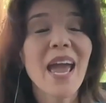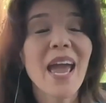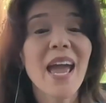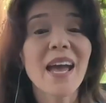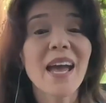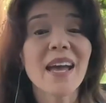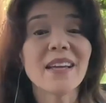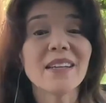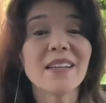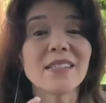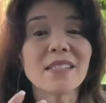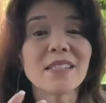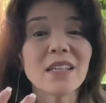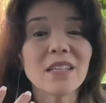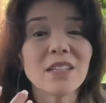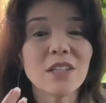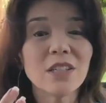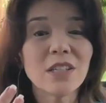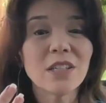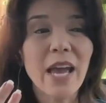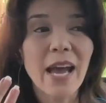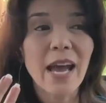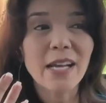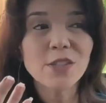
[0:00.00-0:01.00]
And
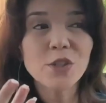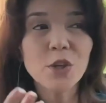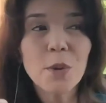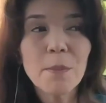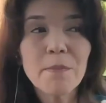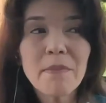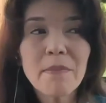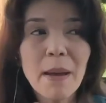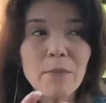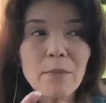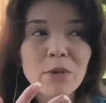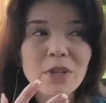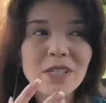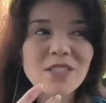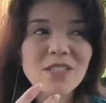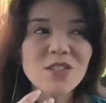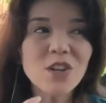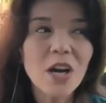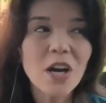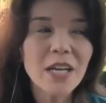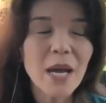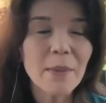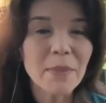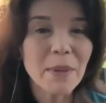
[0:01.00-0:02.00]
as her memories
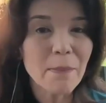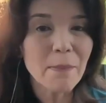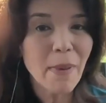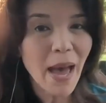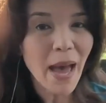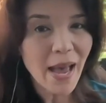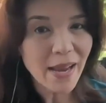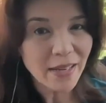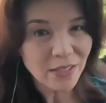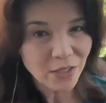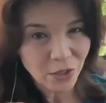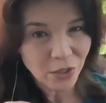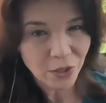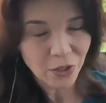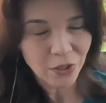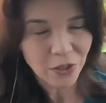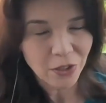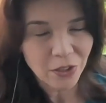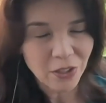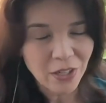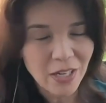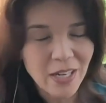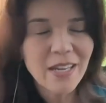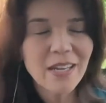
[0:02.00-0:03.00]
start coming back to
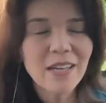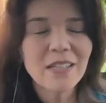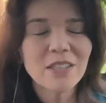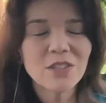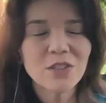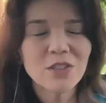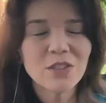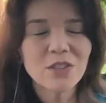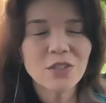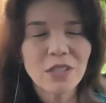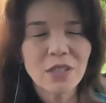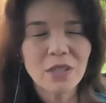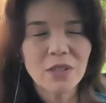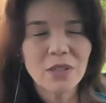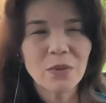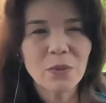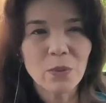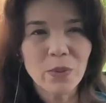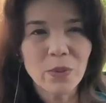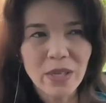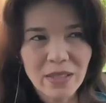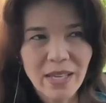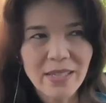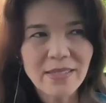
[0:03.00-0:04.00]
her, she
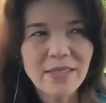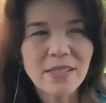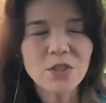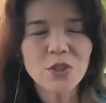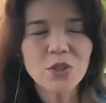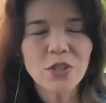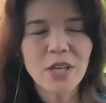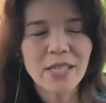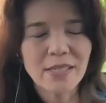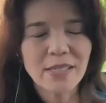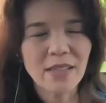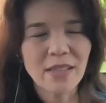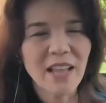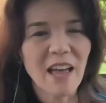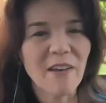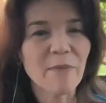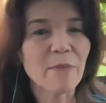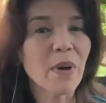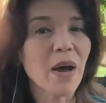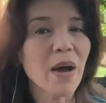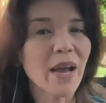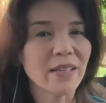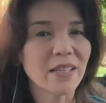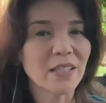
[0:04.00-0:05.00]
realizes she has
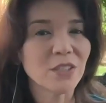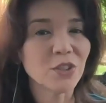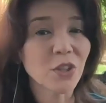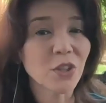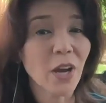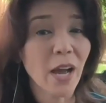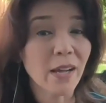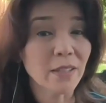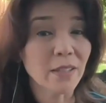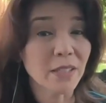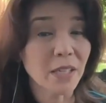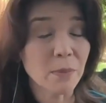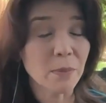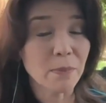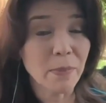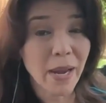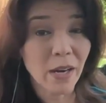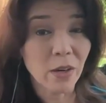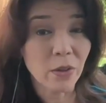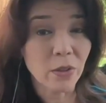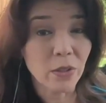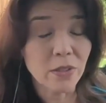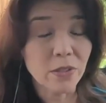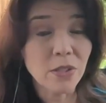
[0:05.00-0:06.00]
left behind a child in
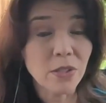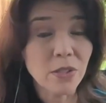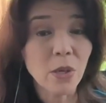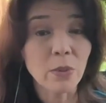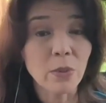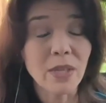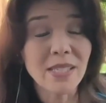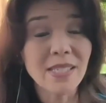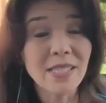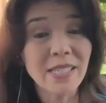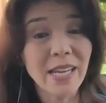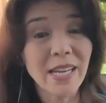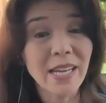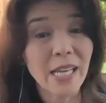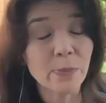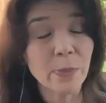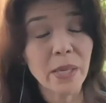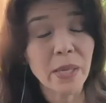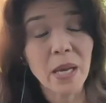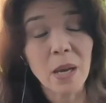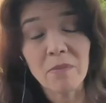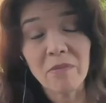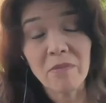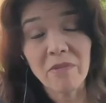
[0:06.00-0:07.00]
peril. So the stakes
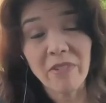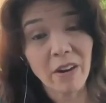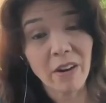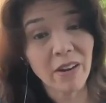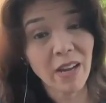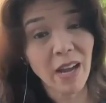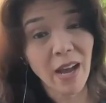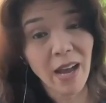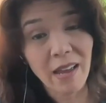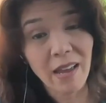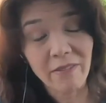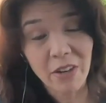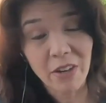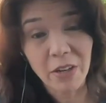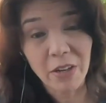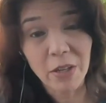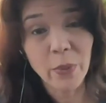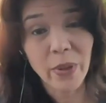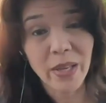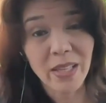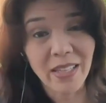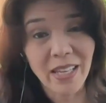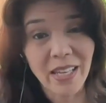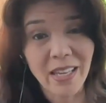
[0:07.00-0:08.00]
become very high very
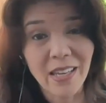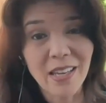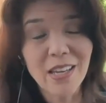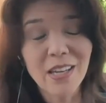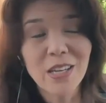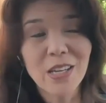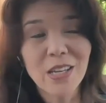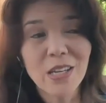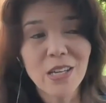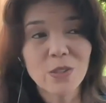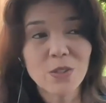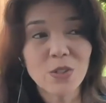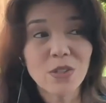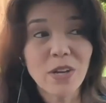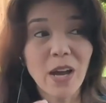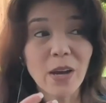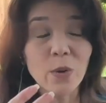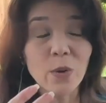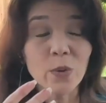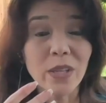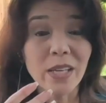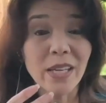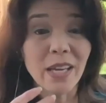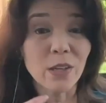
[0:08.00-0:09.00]
quickly to
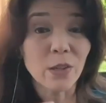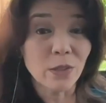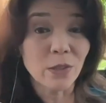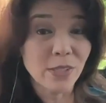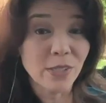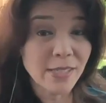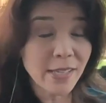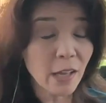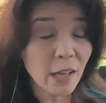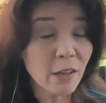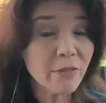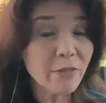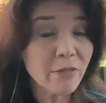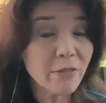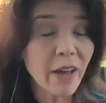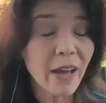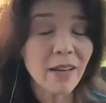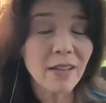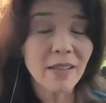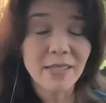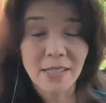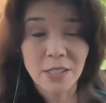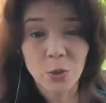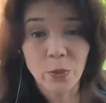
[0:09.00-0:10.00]
not only get herself out
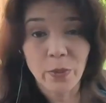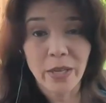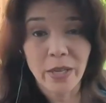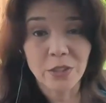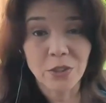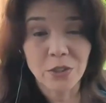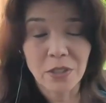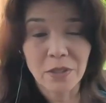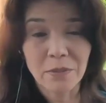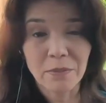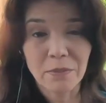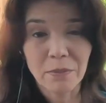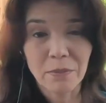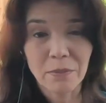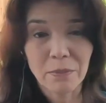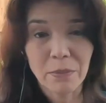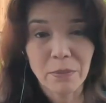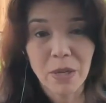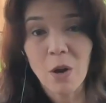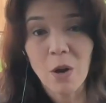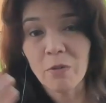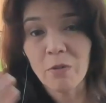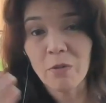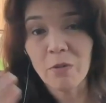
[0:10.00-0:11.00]
of the situation, but
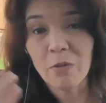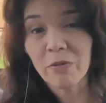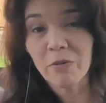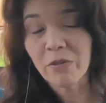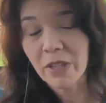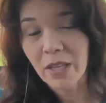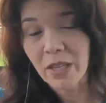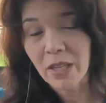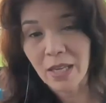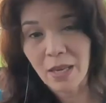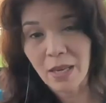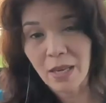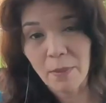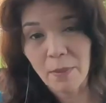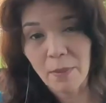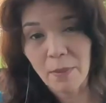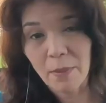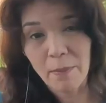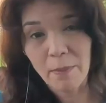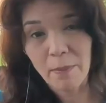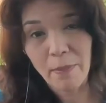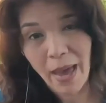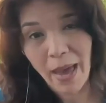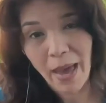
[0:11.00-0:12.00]
hopefully get
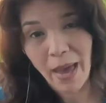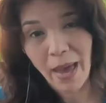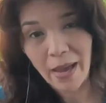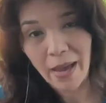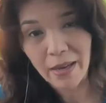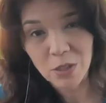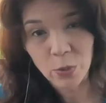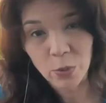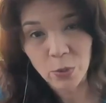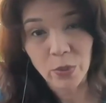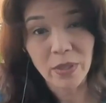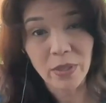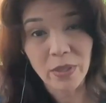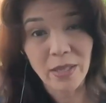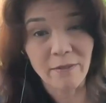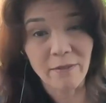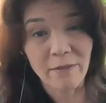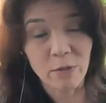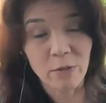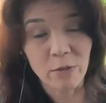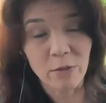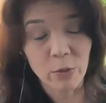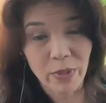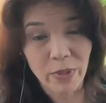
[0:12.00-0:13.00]
back to her loved
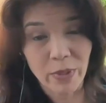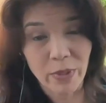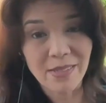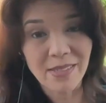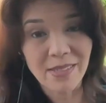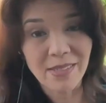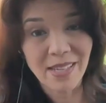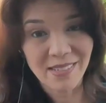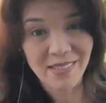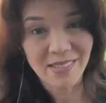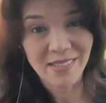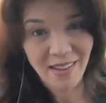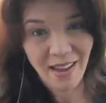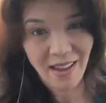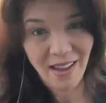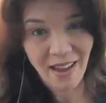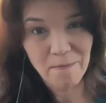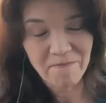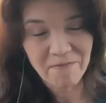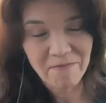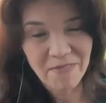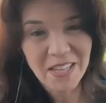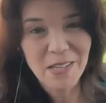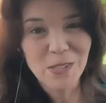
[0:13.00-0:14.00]
ones in
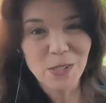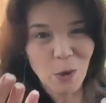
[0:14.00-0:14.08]
time.